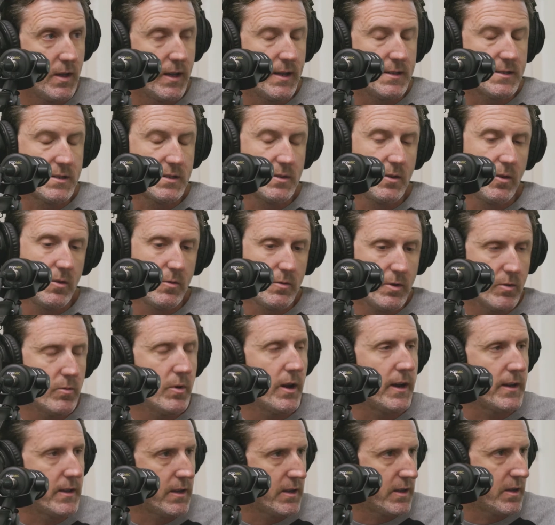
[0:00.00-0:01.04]
And so you're
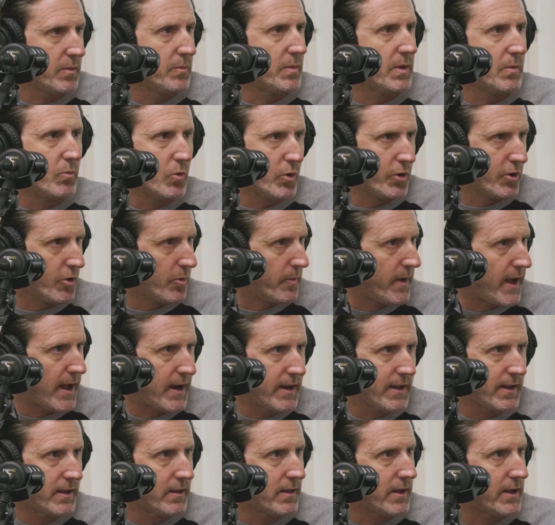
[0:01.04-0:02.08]
right, it can be more
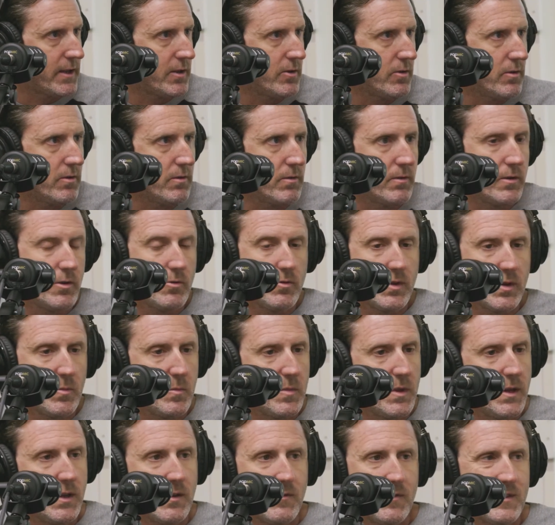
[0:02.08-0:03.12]
nomadic, like you can
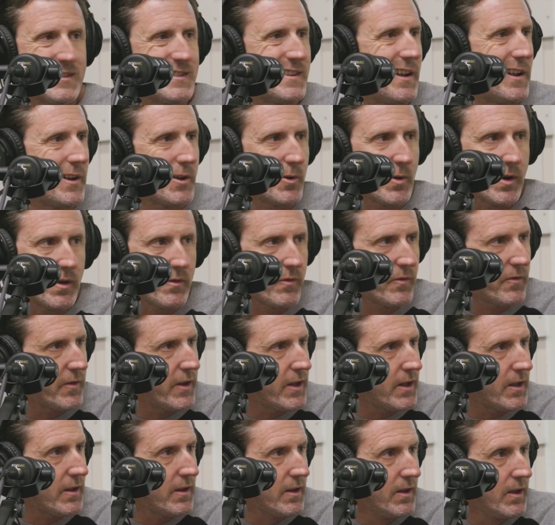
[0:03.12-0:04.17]
be, if it's not a great
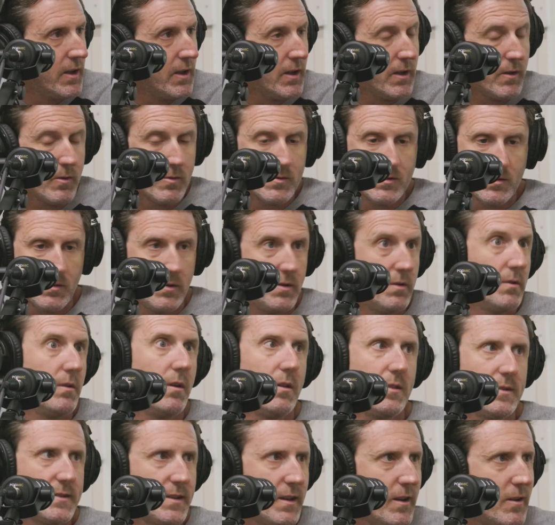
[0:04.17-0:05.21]
fit, which we hear
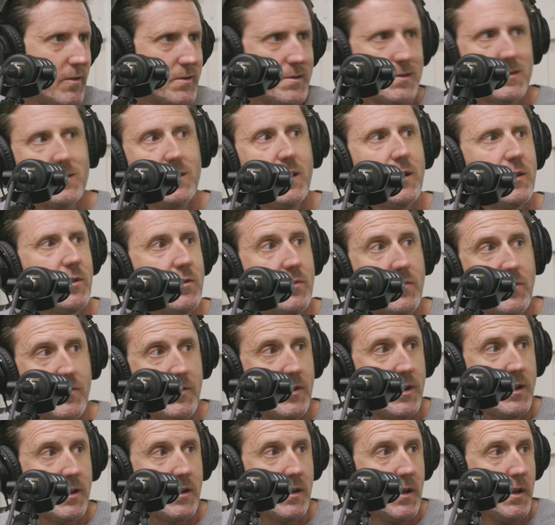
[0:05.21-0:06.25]
all the time, it's just not a good
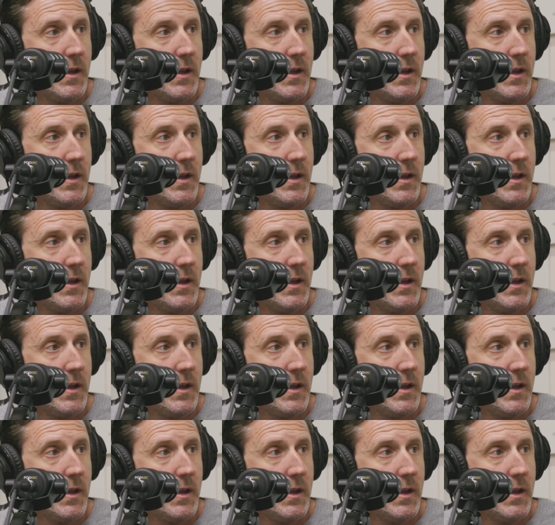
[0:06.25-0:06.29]
fit.